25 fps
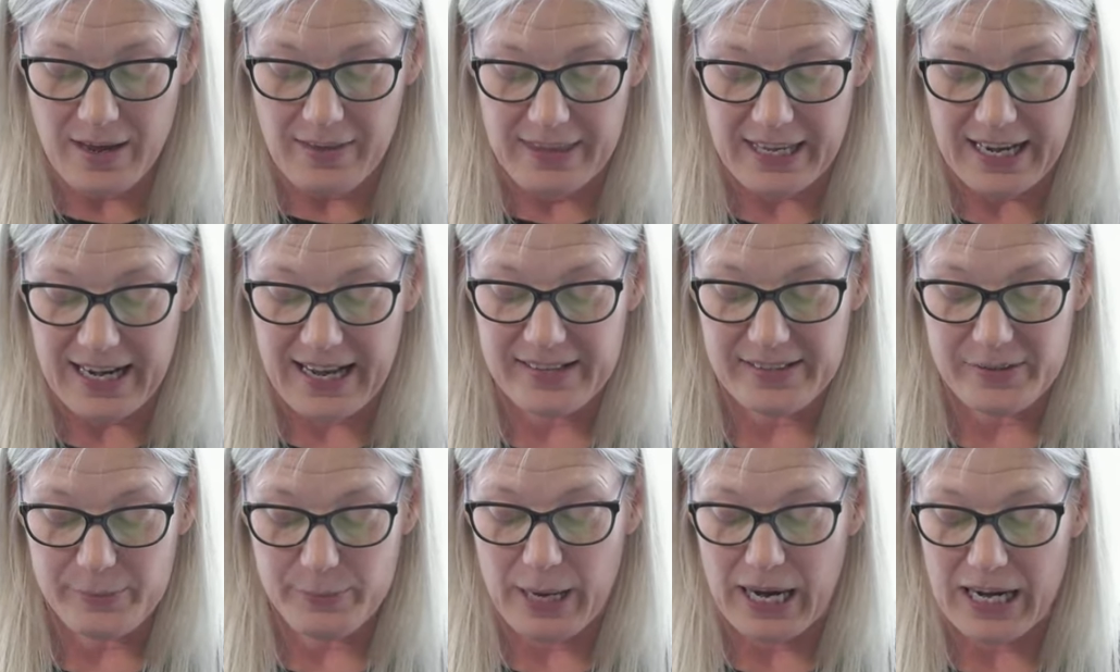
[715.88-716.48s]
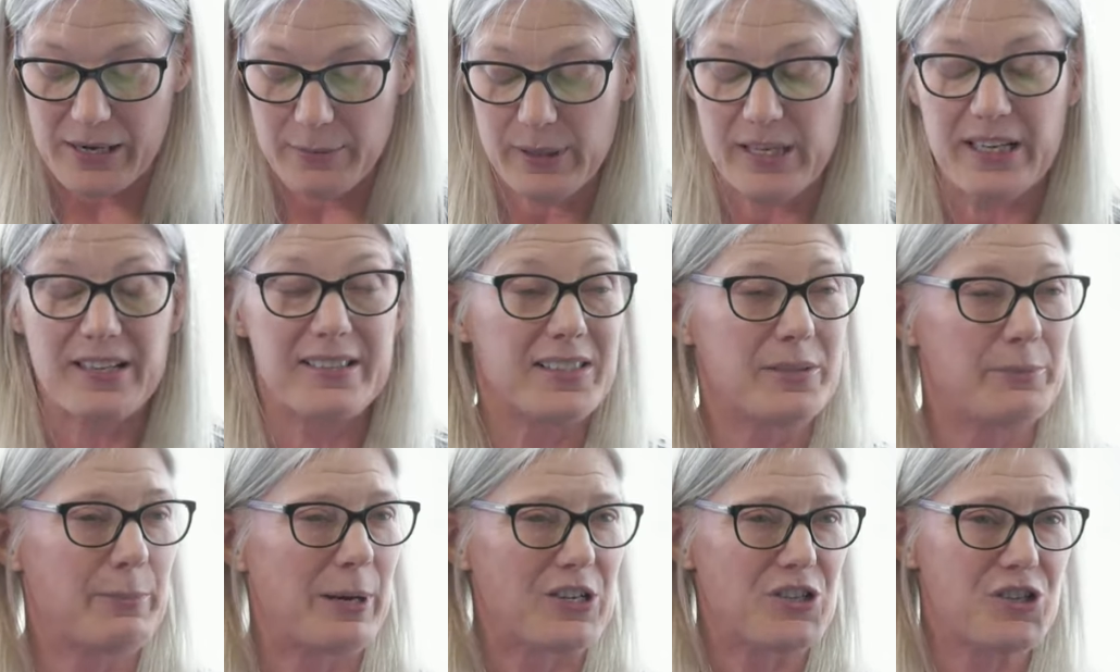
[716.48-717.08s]
that has made me
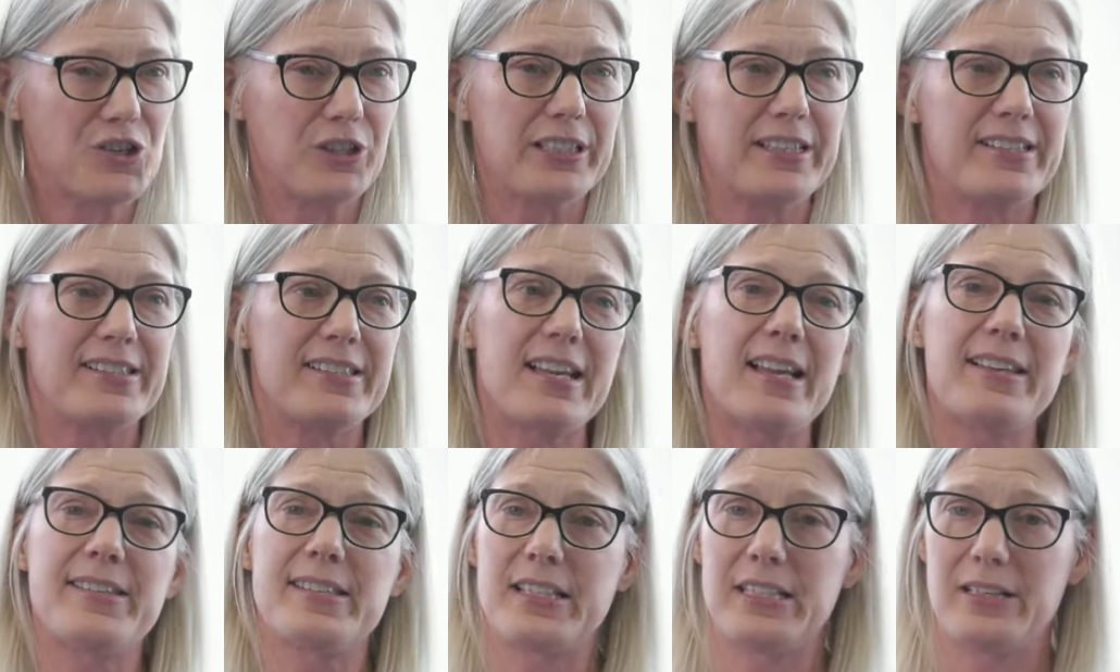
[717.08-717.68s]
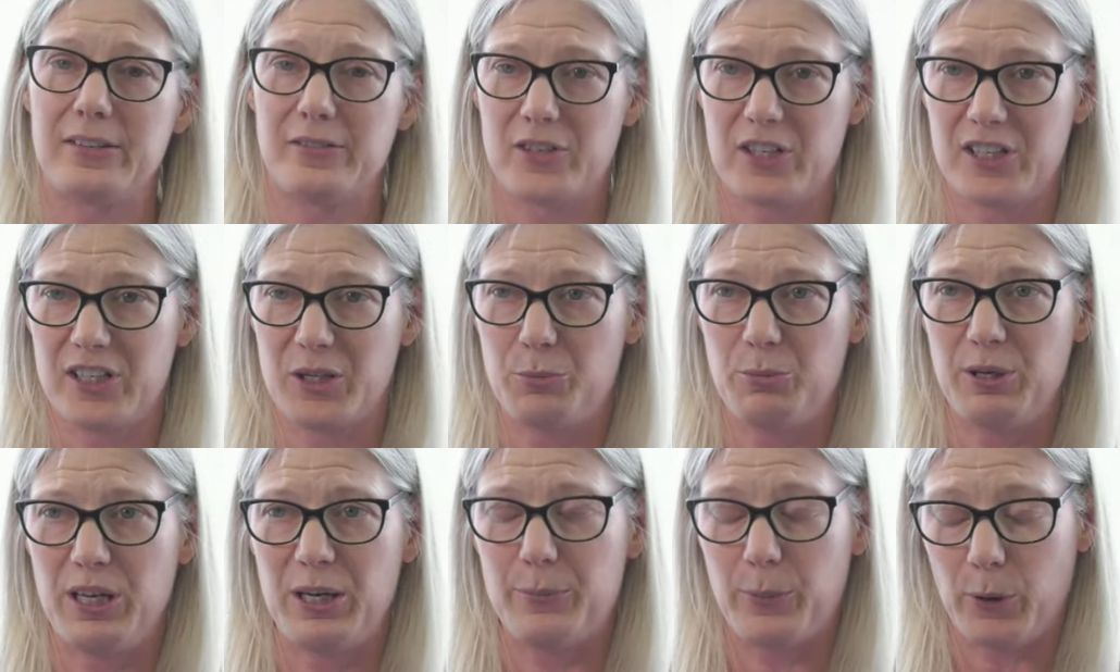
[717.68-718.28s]
especially sensitive to
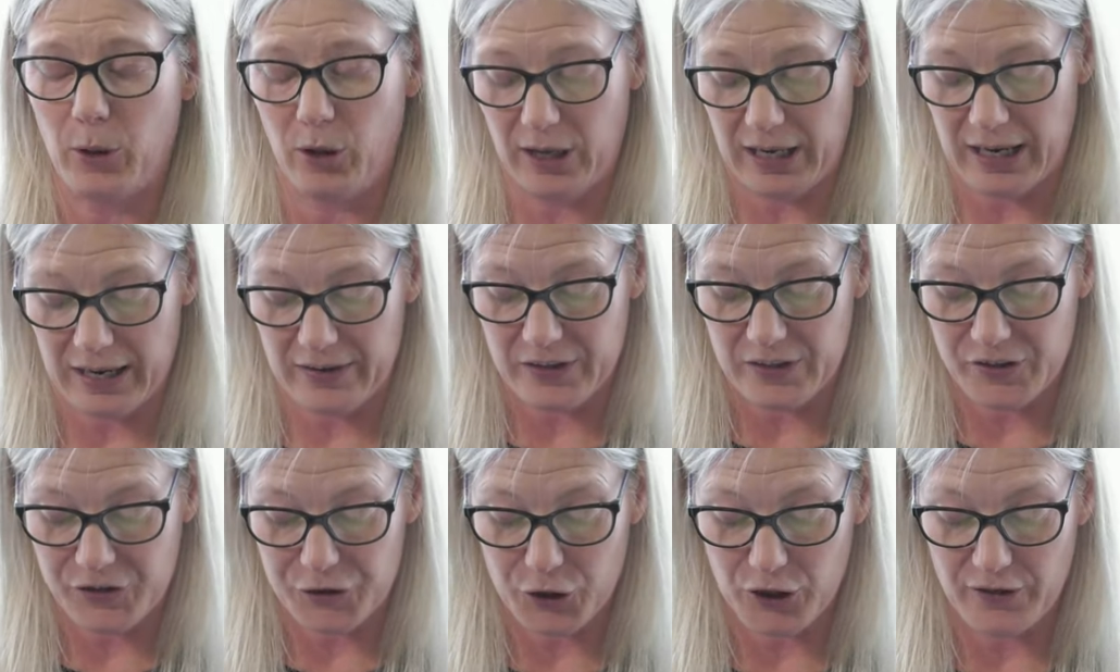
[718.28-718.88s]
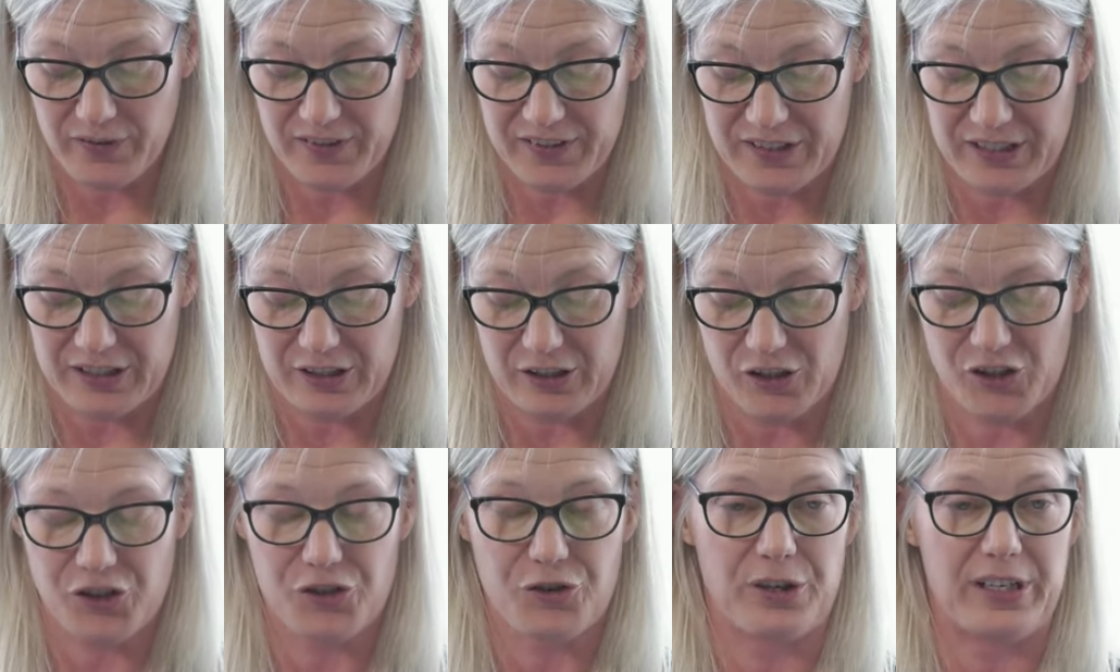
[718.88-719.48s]
the people in the service
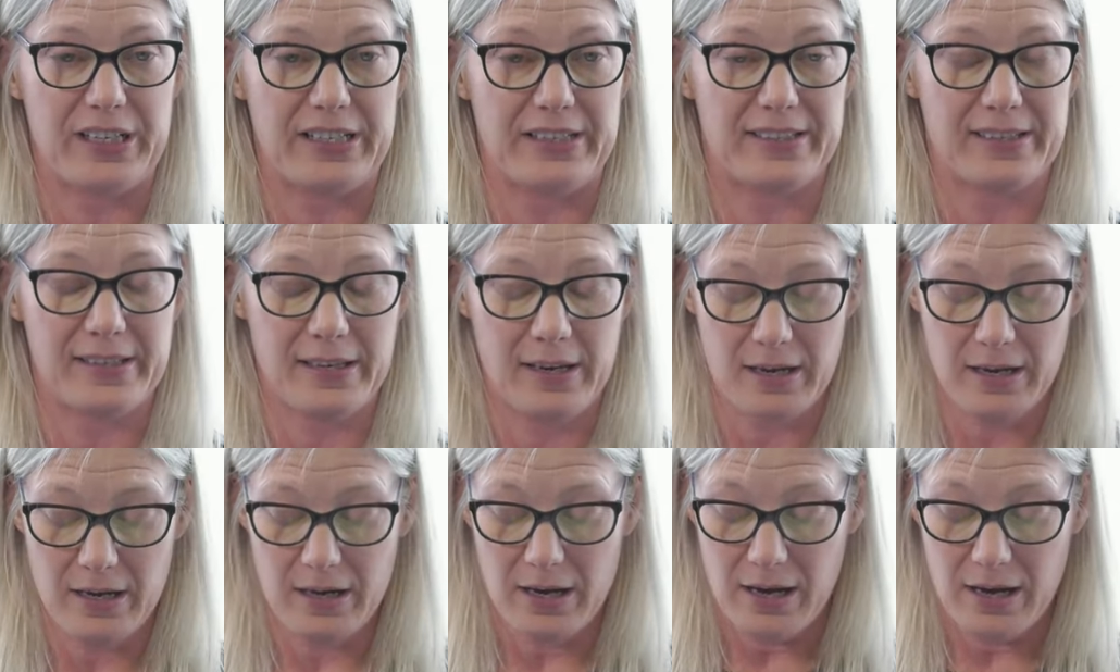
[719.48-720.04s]
industries.